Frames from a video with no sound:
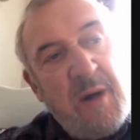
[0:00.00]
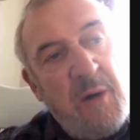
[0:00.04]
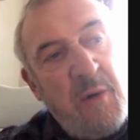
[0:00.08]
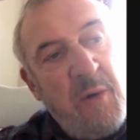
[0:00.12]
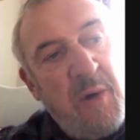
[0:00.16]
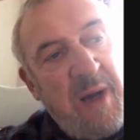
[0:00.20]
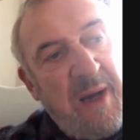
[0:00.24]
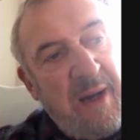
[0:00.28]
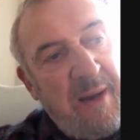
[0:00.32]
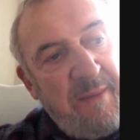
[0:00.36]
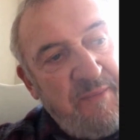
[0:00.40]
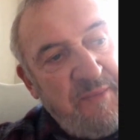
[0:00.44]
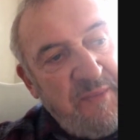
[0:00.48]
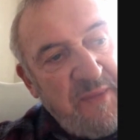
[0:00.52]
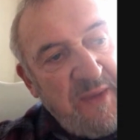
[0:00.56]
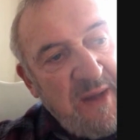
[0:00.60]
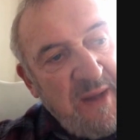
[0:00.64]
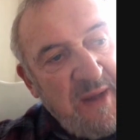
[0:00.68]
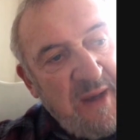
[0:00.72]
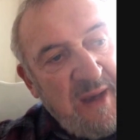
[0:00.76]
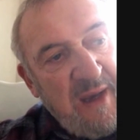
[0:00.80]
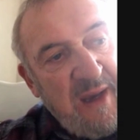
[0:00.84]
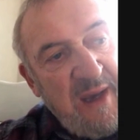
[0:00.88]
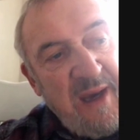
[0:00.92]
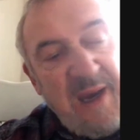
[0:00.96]
So
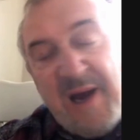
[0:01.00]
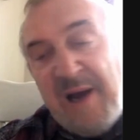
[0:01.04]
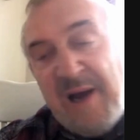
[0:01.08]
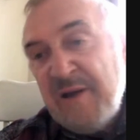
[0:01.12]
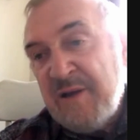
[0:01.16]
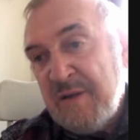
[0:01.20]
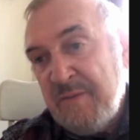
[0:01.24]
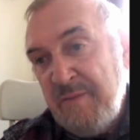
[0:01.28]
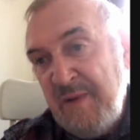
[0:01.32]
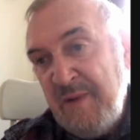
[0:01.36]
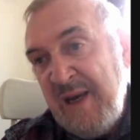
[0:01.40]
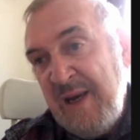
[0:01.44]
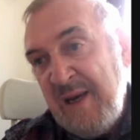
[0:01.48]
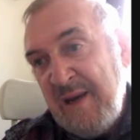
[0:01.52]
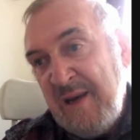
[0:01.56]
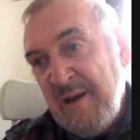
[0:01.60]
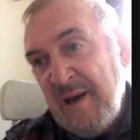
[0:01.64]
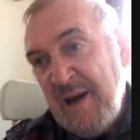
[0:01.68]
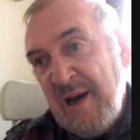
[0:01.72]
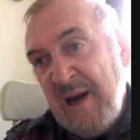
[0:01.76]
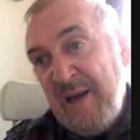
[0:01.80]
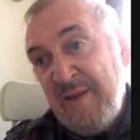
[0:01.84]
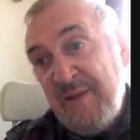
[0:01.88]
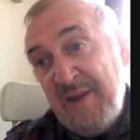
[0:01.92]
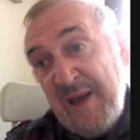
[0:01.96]
he asked
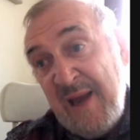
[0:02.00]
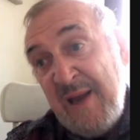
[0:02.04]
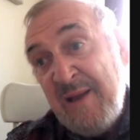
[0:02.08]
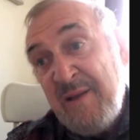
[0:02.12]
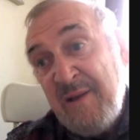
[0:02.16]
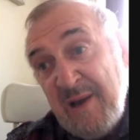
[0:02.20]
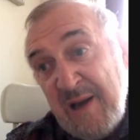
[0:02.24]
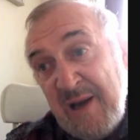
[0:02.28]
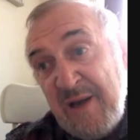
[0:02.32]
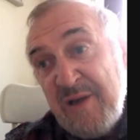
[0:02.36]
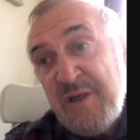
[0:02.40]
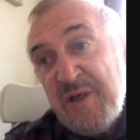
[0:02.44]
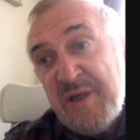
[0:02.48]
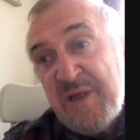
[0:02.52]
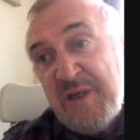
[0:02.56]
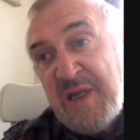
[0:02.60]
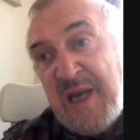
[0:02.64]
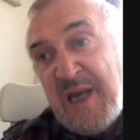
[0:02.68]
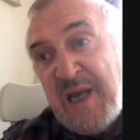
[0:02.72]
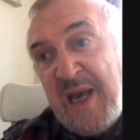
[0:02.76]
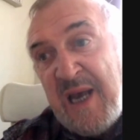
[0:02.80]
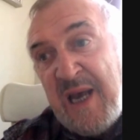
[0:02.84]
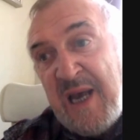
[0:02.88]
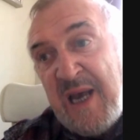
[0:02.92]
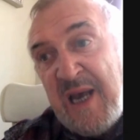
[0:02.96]
me, and then, as
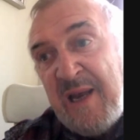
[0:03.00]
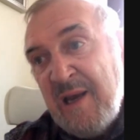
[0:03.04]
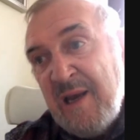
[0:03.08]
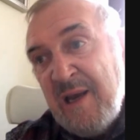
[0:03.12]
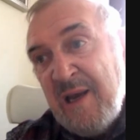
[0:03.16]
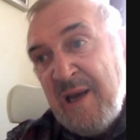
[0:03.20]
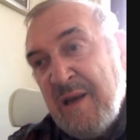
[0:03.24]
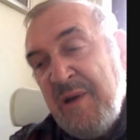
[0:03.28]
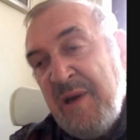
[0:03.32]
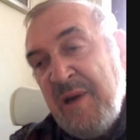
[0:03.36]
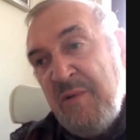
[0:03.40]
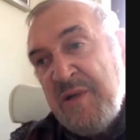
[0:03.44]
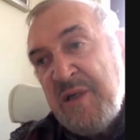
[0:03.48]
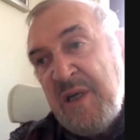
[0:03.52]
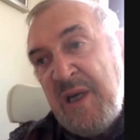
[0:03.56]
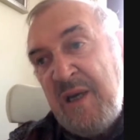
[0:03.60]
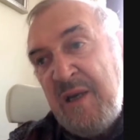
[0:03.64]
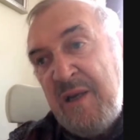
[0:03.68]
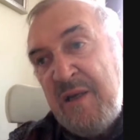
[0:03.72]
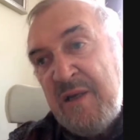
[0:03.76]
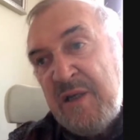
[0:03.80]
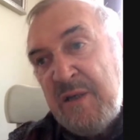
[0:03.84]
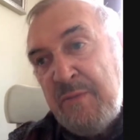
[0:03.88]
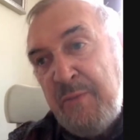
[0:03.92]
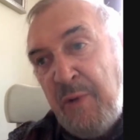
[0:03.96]
you said, like, I mean,
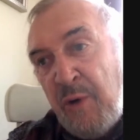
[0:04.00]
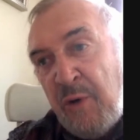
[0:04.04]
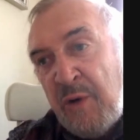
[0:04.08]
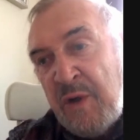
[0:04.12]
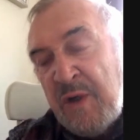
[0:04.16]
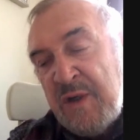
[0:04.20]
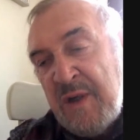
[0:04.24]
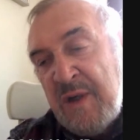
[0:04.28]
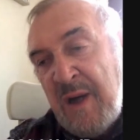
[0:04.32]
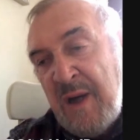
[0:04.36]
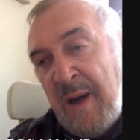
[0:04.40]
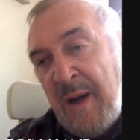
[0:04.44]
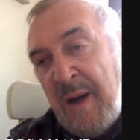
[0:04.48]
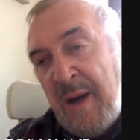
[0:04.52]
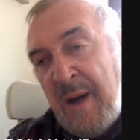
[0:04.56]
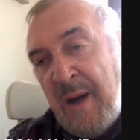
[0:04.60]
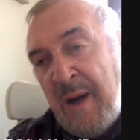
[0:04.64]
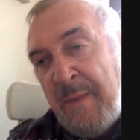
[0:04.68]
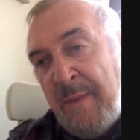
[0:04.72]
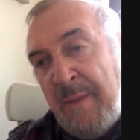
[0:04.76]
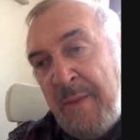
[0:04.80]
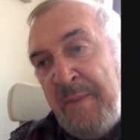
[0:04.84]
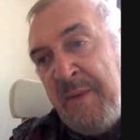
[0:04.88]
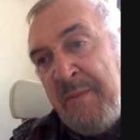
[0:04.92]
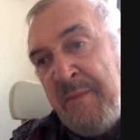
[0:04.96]
he had a sports
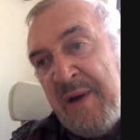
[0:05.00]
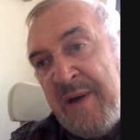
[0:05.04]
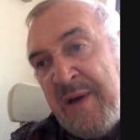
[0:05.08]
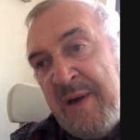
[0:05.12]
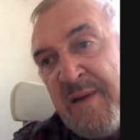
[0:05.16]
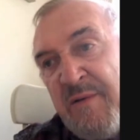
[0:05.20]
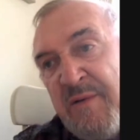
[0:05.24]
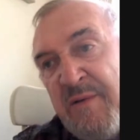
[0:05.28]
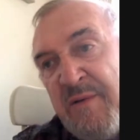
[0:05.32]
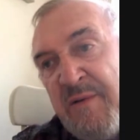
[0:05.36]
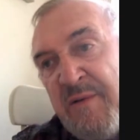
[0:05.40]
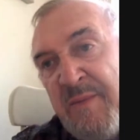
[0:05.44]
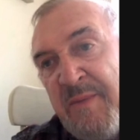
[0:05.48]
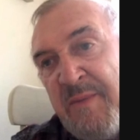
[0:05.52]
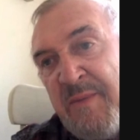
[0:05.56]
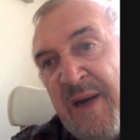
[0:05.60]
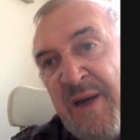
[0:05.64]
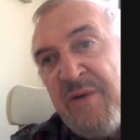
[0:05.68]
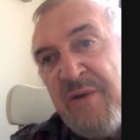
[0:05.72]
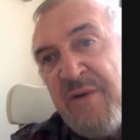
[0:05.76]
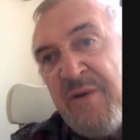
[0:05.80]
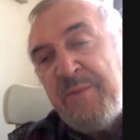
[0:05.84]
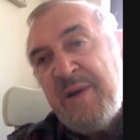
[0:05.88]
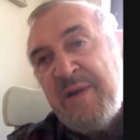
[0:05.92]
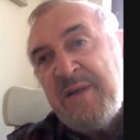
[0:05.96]
shop in Preston, and he was
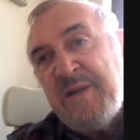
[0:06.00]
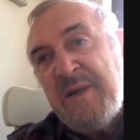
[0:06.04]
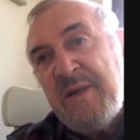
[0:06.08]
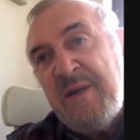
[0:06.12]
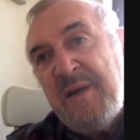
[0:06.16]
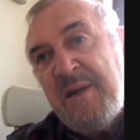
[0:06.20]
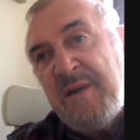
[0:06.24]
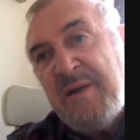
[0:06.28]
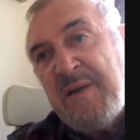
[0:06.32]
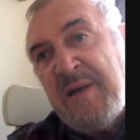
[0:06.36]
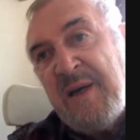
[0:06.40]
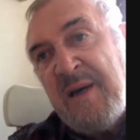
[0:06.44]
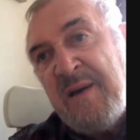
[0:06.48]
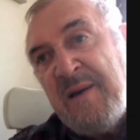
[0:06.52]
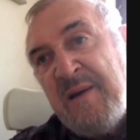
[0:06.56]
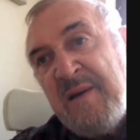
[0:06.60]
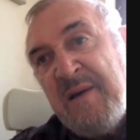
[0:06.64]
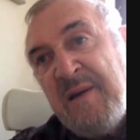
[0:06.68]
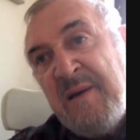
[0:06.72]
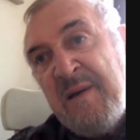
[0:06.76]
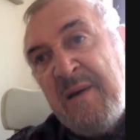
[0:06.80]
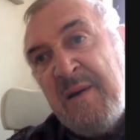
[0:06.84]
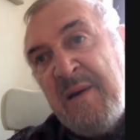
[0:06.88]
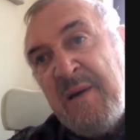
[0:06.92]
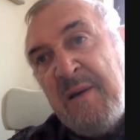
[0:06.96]
manager of Preston,
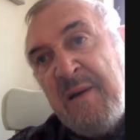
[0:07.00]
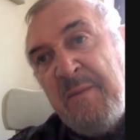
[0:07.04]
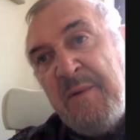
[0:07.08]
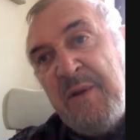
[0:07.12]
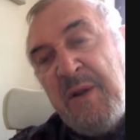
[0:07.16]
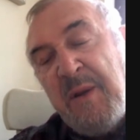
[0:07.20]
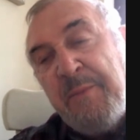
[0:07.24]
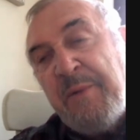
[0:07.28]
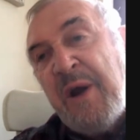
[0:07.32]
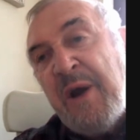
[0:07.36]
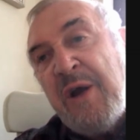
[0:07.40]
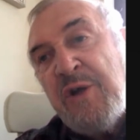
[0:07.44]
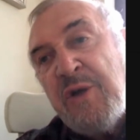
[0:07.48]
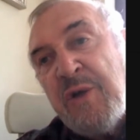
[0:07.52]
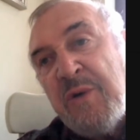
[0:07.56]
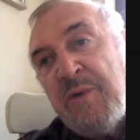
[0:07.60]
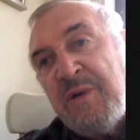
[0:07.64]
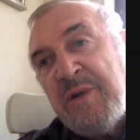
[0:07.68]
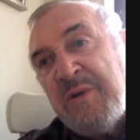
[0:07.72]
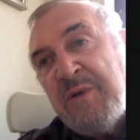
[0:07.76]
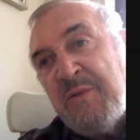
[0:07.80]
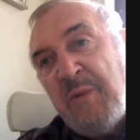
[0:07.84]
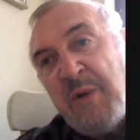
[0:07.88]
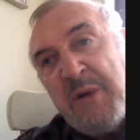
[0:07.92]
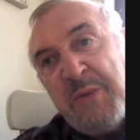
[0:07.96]
and the
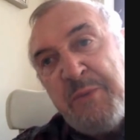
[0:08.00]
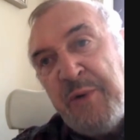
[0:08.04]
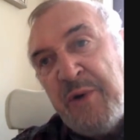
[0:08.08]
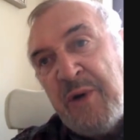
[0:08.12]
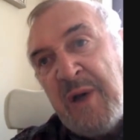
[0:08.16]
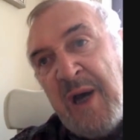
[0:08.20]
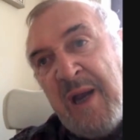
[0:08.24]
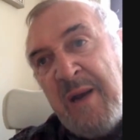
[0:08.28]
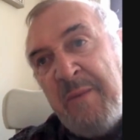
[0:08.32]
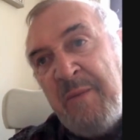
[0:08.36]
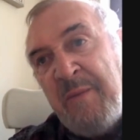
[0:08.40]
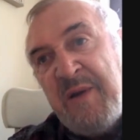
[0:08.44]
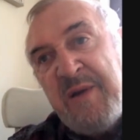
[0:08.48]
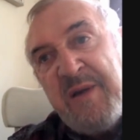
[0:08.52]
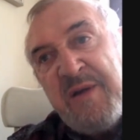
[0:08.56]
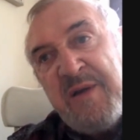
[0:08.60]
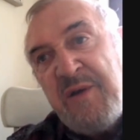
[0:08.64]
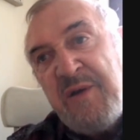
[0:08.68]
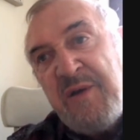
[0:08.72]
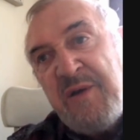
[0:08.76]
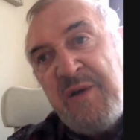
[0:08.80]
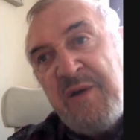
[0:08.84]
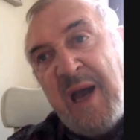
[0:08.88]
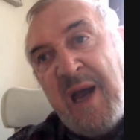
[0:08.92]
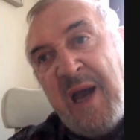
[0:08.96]
pressure was put on him
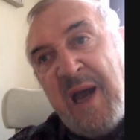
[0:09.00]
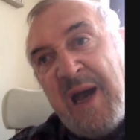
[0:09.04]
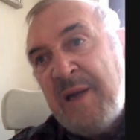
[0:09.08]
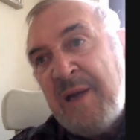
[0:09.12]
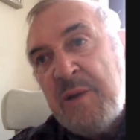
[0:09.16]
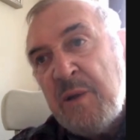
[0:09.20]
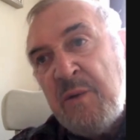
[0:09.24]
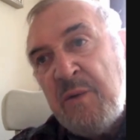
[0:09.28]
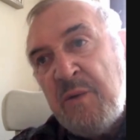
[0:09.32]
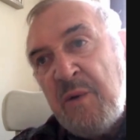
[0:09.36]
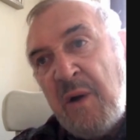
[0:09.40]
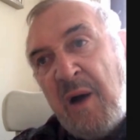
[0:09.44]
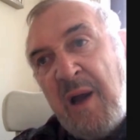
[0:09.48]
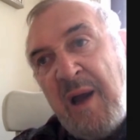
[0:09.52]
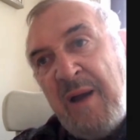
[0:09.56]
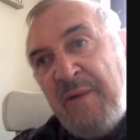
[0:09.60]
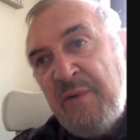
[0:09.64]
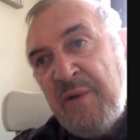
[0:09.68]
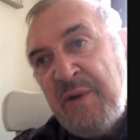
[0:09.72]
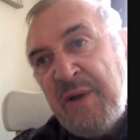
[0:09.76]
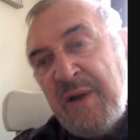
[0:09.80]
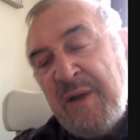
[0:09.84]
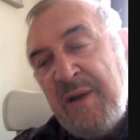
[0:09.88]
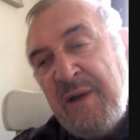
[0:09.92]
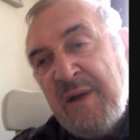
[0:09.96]
and says, you can't do
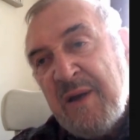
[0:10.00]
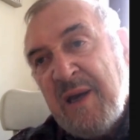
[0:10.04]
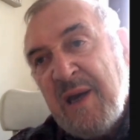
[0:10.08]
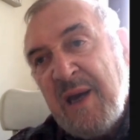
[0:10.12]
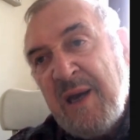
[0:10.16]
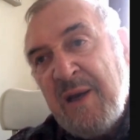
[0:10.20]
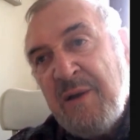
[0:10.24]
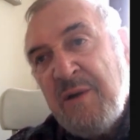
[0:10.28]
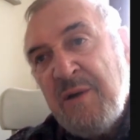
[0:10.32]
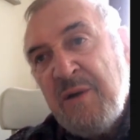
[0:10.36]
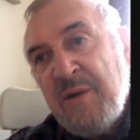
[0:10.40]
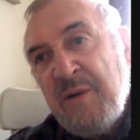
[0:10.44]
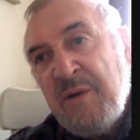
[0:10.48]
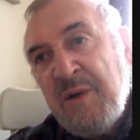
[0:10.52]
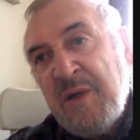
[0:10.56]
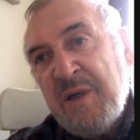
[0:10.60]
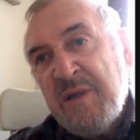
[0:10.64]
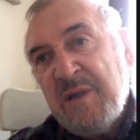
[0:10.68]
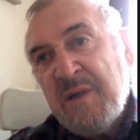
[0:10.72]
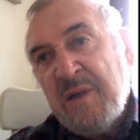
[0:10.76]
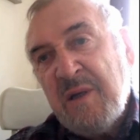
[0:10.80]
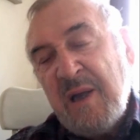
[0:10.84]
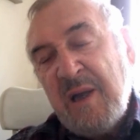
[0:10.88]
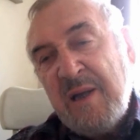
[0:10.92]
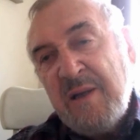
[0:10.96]
everything, you can't do
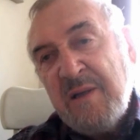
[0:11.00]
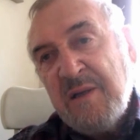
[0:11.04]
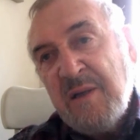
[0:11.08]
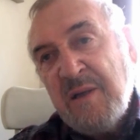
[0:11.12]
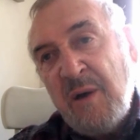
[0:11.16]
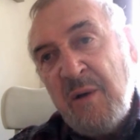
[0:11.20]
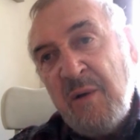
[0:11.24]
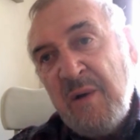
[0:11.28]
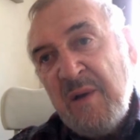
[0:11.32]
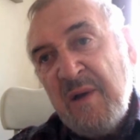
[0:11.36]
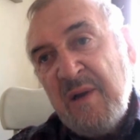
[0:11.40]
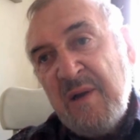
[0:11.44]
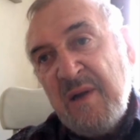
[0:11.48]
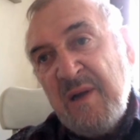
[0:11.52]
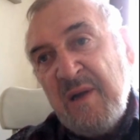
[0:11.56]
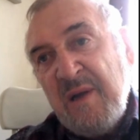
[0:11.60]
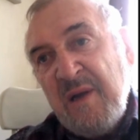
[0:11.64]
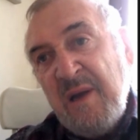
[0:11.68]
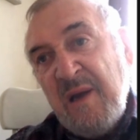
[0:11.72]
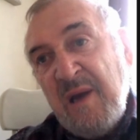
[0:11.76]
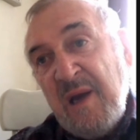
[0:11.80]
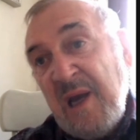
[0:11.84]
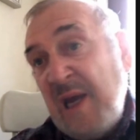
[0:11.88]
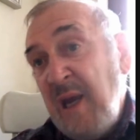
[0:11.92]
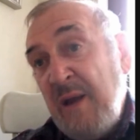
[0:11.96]
this. And so
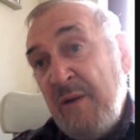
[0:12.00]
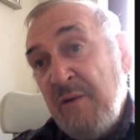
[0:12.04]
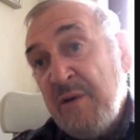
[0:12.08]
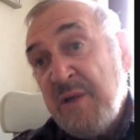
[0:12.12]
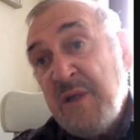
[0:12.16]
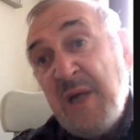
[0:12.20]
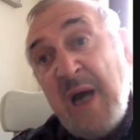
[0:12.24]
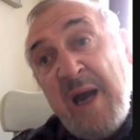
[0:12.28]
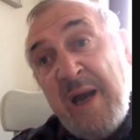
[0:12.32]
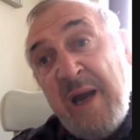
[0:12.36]
he